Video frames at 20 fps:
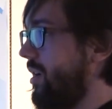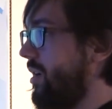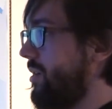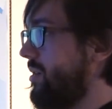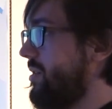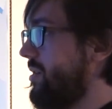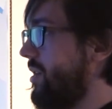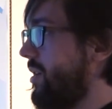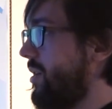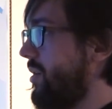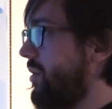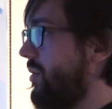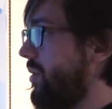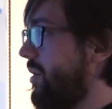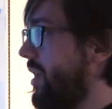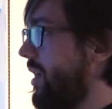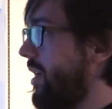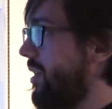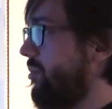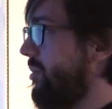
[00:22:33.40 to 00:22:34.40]
So
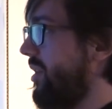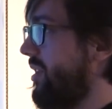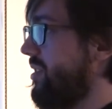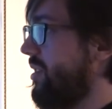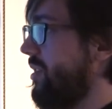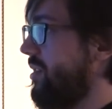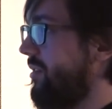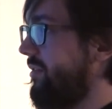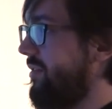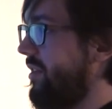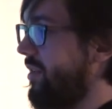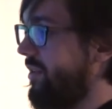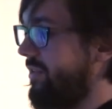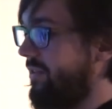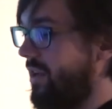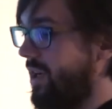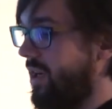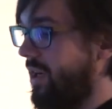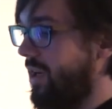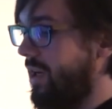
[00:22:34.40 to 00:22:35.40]
he can basically
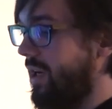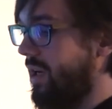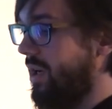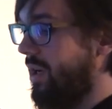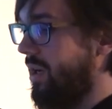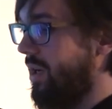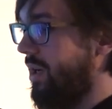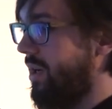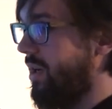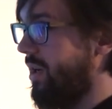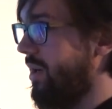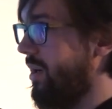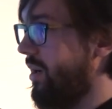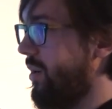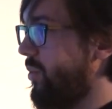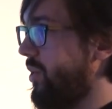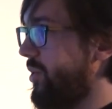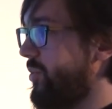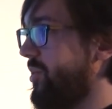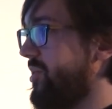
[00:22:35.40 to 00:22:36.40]
verify
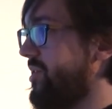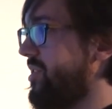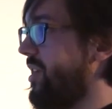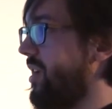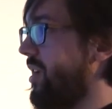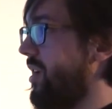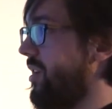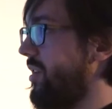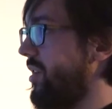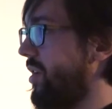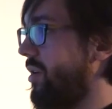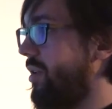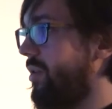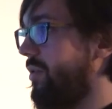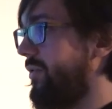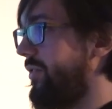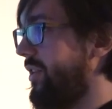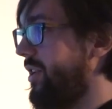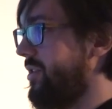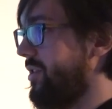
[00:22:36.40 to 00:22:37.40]
what was the
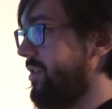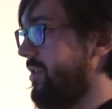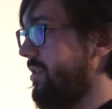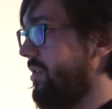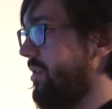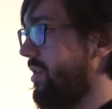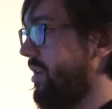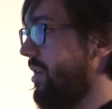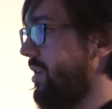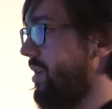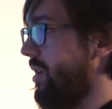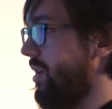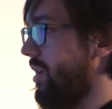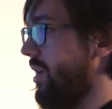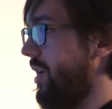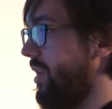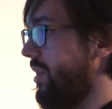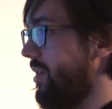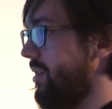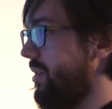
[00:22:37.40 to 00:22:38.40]
whole feature
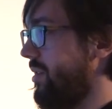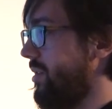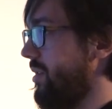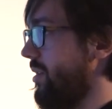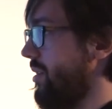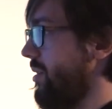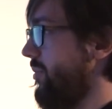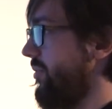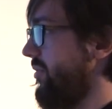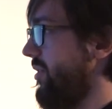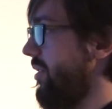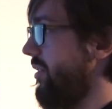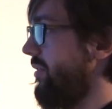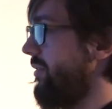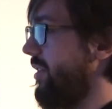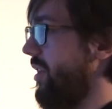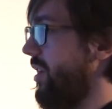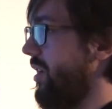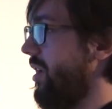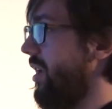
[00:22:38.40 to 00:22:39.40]
and
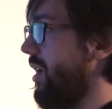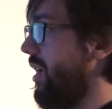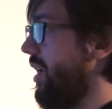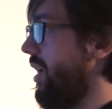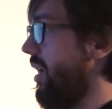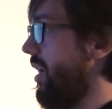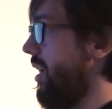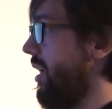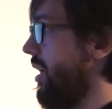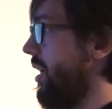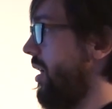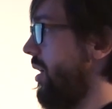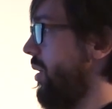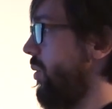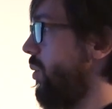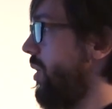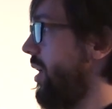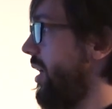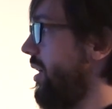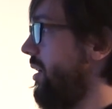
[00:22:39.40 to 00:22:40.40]
verify
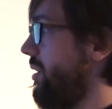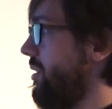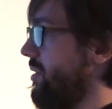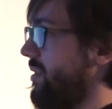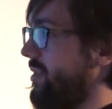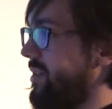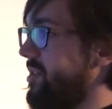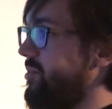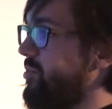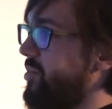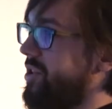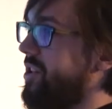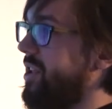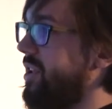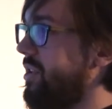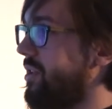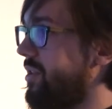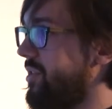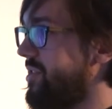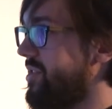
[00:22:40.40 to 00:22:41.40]
why this
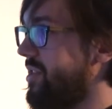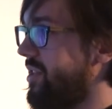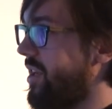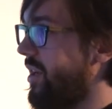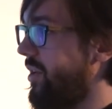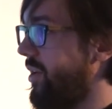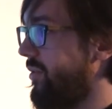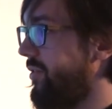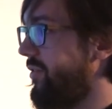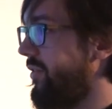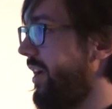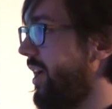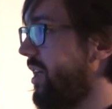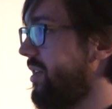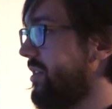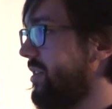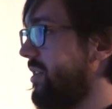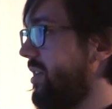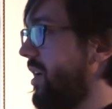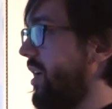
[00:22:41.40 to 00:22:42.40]
particular scenario
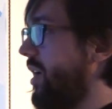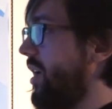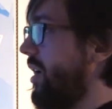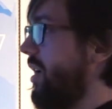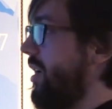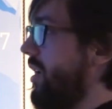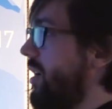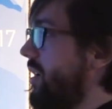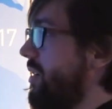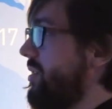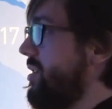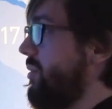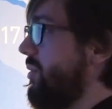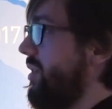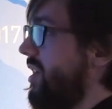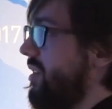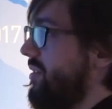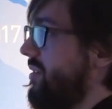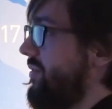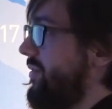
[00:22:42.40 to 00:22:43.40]
failed. So we
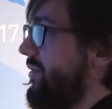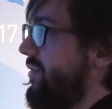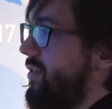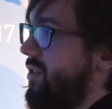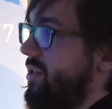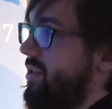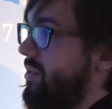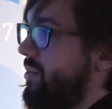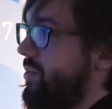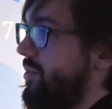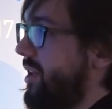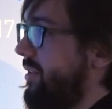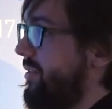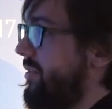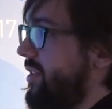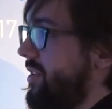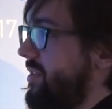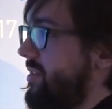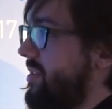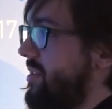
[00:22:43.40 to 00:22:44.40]
get full
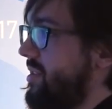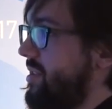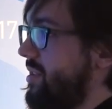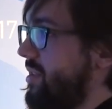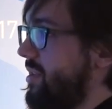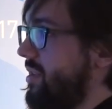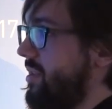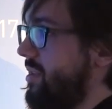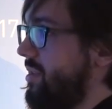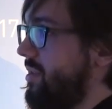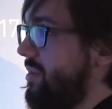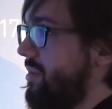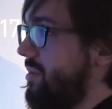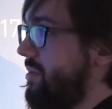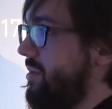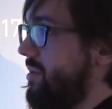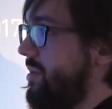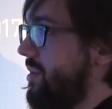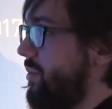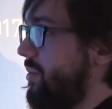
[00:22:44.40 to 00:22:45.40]
reference.
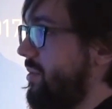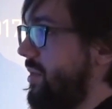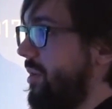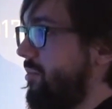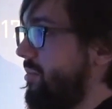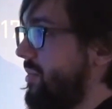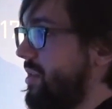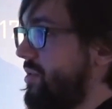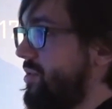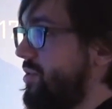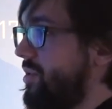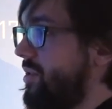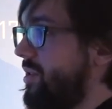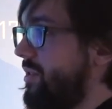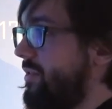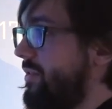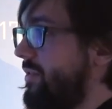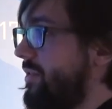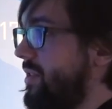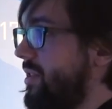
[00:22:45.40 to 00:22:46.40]
So I'm not sure
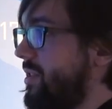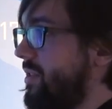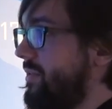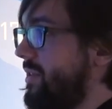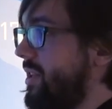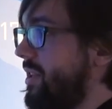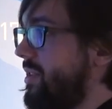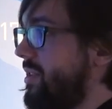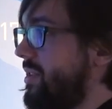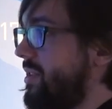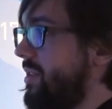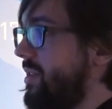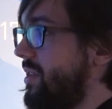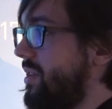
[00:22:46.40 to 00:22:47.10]
if that